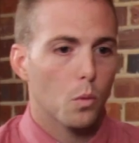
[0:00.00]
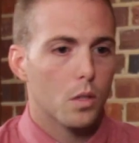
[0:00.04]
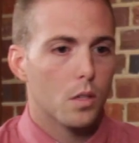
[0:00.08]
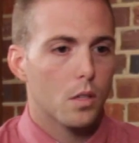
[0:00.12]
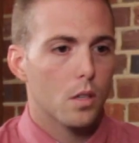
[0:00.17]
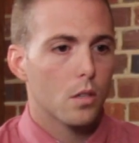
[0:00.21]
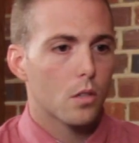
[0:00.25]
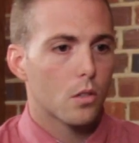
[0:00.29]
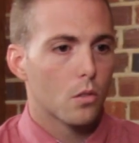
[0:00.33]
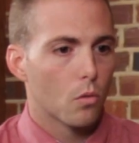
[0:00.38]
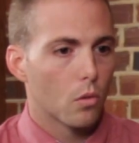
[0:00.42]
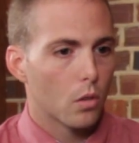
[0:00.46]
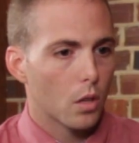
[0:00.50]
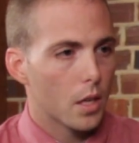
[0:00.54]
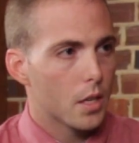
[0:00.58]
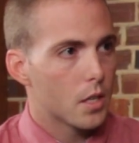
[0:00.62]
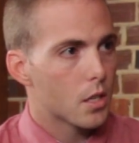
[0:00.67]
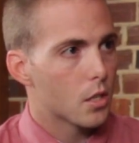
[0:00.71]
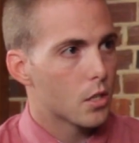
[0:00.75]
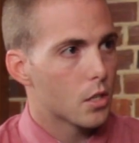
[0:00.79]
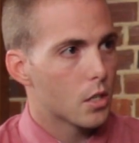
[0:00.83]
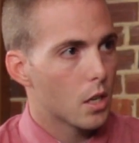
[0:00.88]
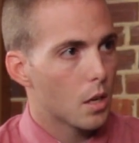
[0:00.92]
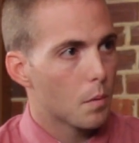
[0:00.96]
which is the
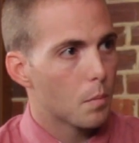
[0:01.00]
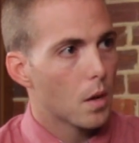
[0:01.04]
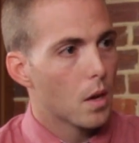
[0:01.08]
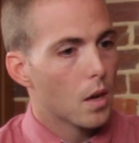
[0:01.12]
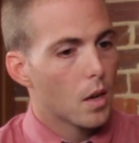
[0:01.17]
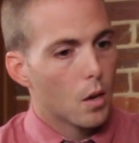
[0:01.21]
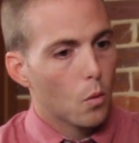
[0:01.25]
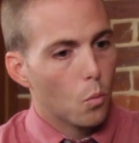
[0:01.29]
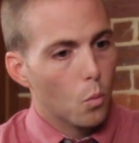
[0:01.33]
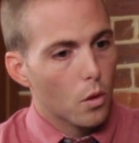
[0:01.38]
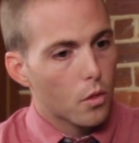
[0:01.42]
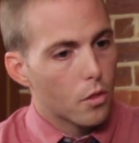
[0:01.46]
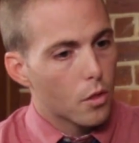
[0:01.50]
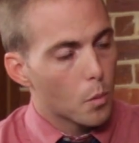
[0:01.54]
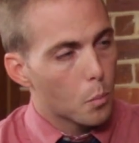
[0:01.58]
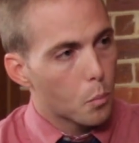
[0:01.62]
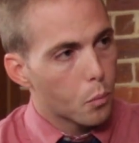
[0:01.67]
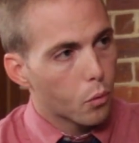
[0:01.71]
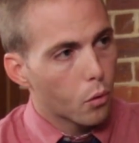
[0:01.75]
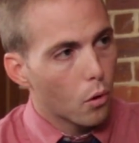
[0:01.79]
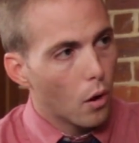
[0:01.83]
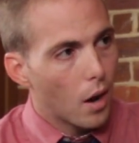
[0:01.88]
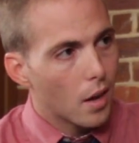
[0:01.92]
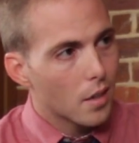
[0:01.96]
relationship with the
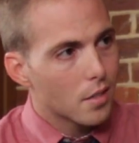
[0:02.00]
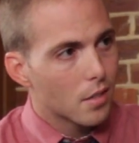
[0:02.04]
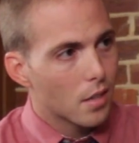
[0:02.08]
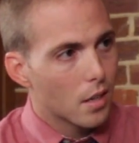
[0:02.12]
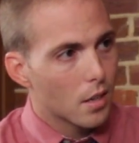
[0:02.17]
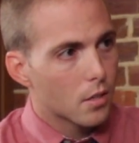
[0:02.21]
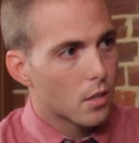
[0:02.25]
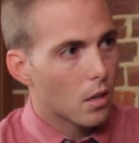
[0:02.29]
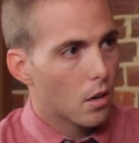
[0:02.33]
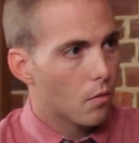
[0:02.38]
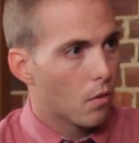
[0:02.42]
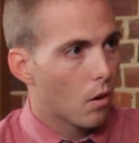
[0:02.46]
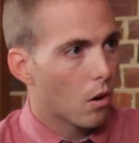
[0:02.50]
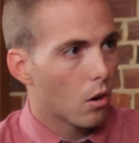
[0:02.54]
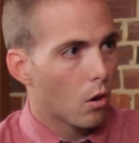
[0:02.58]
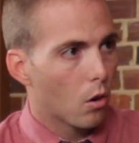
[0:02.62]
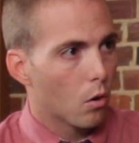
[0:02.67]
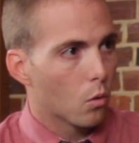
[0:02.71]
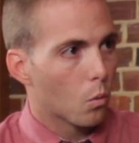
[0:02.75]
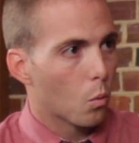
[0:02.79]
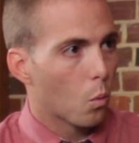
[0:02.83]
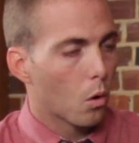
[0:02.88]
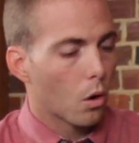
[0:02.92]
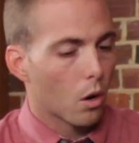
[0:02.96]
process of our
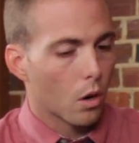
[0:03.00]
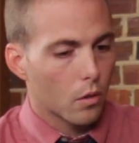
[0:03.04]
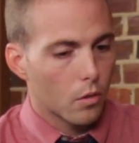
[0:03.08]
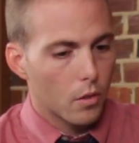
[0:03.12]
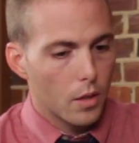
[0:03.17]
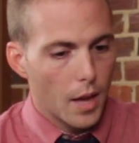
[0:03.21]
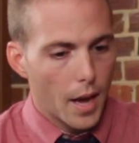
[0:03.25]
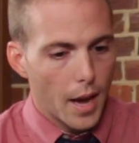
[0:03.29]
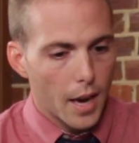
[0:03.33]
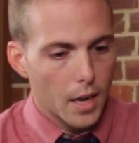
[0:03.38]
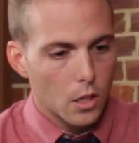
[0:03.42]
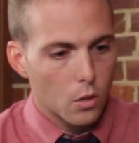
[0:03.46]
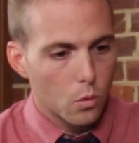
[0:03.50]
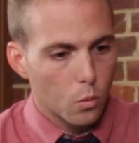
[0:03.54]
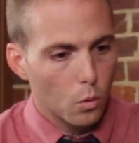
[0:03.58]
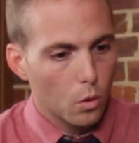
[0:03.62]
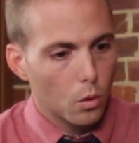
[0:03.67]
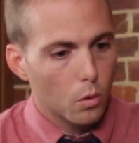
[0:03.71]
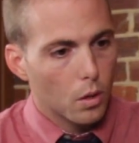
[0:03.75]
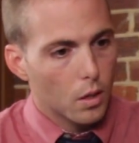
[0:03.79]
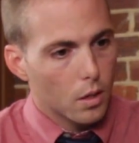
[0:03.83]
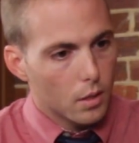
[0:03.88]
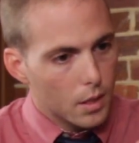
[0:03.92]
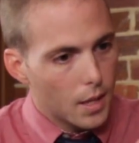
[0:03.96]
own work, the
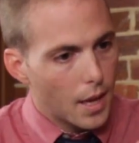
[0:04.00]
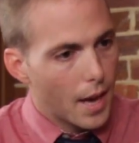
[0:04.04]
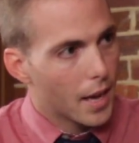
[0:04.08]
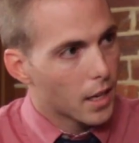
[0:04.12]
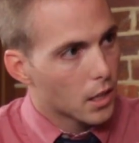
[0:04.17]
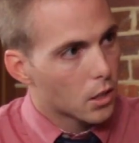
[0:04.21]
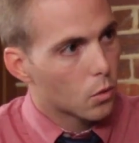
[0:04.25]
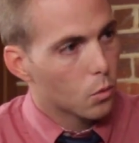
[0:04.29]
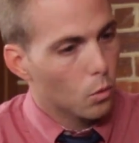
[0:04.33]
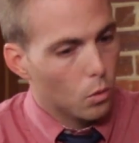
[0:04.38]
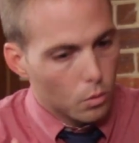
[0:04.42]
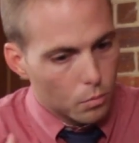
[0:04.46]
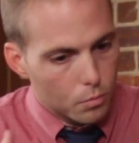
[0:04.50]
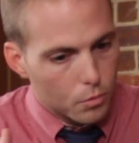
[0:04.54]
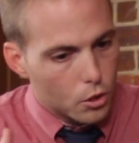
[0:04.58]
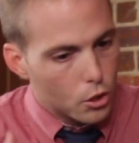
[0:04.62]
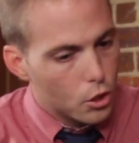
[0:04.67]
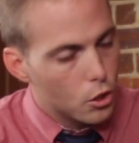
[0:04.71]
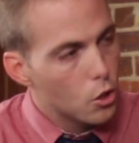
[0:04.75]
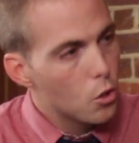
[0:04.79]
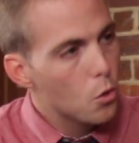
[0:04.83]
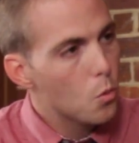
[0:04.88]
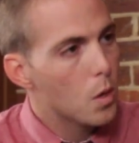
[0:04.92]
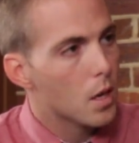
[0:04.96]
actual
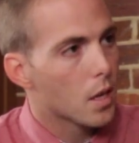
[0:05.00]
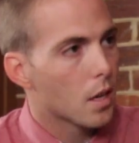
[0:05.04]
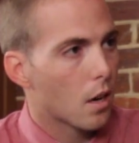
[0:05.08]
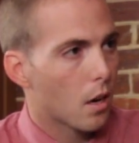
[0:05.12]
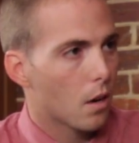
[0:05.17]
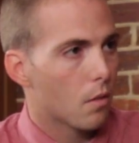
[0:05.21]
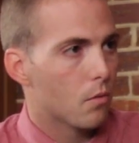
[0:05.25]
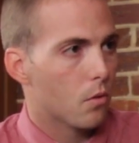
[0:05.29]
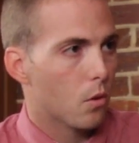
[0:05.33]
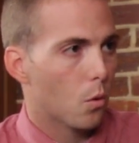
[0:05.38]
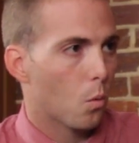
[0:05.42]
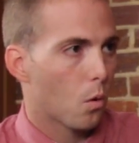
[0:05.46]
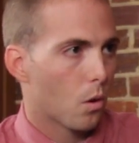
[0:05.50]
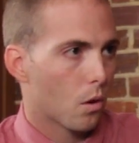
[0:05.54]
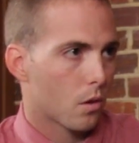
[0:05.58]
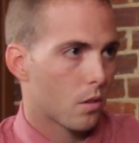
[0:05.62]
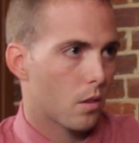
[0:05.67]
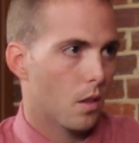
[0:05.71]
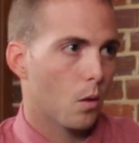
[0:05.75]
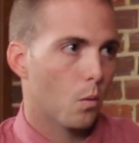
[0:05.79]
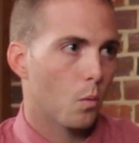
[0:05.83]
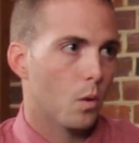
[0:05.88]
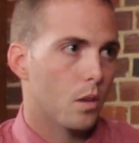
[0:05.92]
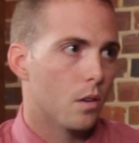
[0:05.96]
doing of the
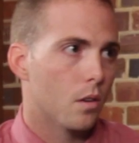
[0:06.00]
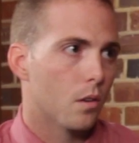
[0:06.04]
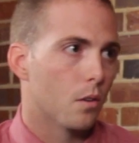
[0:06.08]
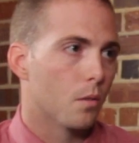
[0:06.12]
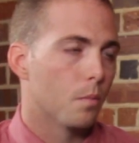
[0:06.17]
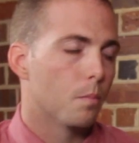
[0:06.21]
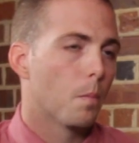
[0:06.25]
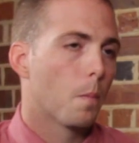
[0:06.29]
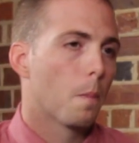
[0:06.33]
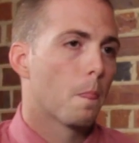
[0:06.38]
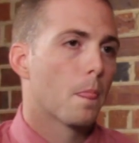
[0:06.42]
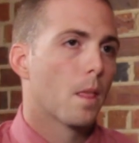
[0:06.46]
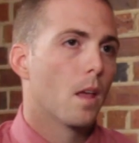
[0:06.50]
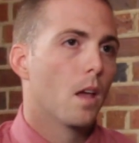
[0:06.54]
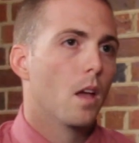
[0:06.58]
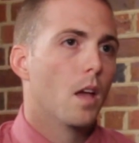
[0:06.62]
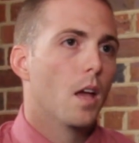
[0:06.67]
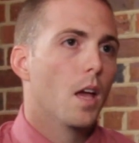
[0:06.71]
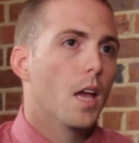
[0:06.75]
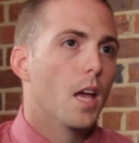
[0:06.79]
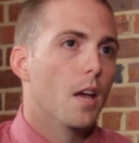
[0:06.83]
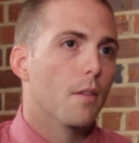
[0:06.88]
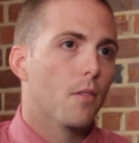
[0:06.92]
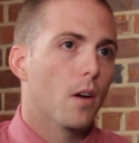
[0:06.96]
work that we do.
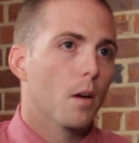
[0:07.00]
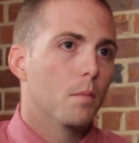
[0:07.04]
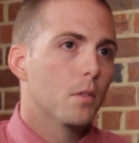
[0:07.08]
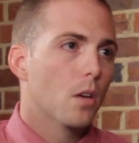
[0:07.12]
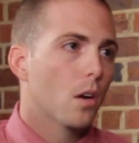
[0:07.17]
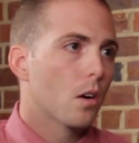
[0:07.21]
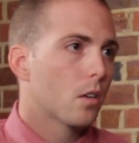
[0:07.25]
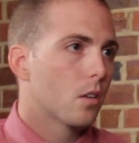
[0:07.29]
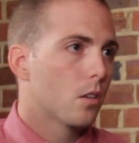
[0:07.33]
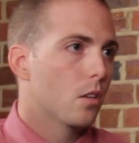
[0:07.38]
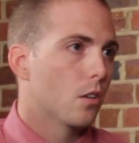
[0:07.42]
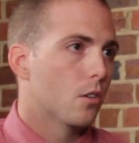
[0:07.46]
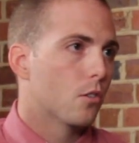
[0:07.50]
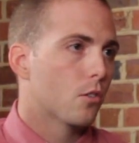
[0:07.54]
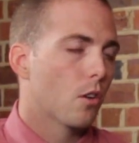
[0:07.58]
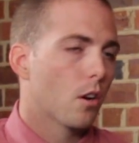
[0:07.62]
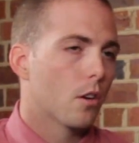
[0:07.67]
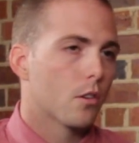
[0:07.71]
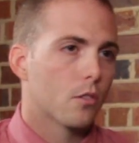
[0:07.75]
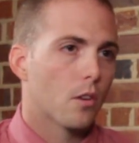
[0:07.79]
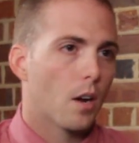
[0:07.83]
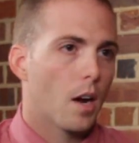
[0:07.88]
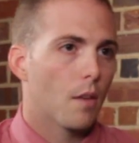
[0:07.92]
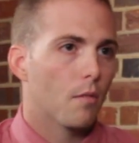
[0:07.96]
If I'm talking to a
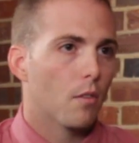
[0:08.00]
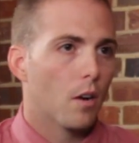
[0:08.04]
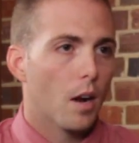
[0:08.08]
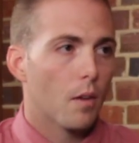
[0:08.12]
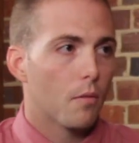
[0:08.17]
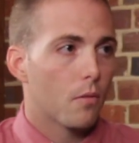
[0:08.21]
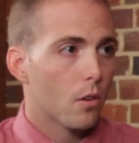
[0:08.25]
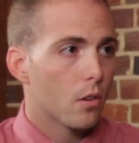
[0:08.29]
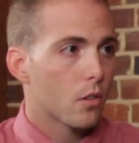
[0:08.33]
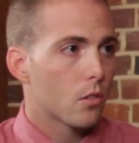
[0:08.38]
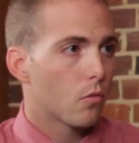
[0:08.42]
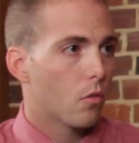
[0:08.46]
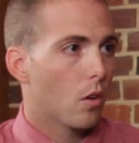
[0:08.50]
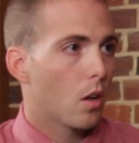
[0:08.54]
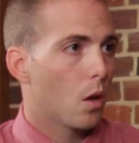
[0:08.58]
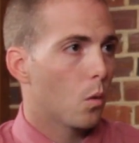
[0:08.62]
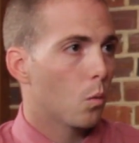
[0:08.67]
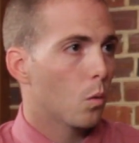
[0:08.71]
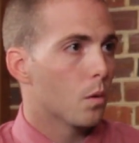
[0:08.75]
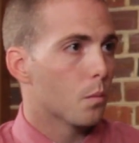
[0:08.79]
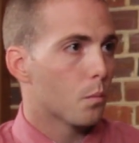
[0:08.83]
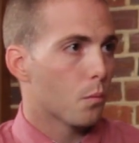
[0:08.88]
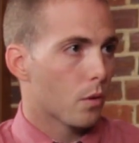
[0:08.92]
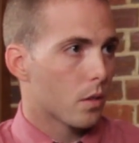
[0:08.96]
truck driver, first of all, I
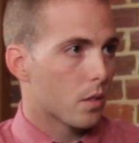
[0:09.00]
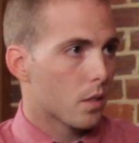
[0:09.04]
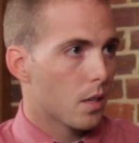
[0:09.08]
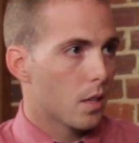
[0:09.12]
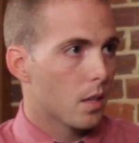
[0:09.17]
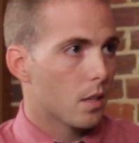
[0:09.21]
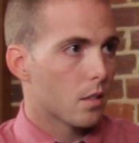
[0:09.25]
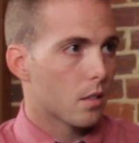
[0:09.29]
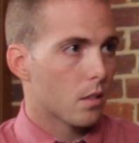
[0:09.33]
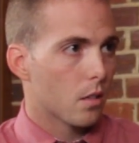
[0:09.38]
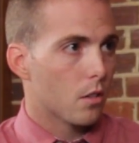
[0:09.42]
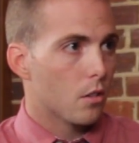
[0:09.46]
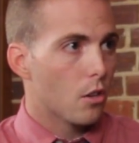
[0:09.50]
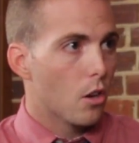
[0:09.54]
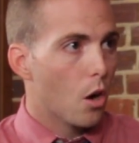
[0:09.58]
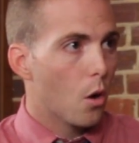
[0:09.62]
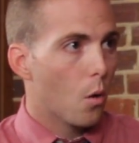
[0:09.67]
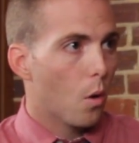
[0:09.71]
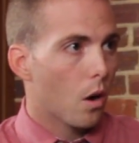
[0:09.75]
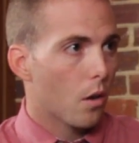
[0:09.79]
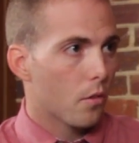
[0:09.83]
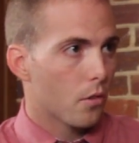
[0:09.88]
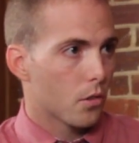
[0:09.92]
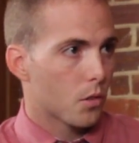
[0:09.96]
wouldn't pretend to
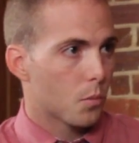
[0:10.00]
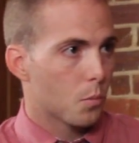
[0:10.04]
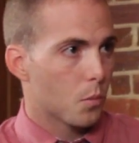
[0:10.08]
know all the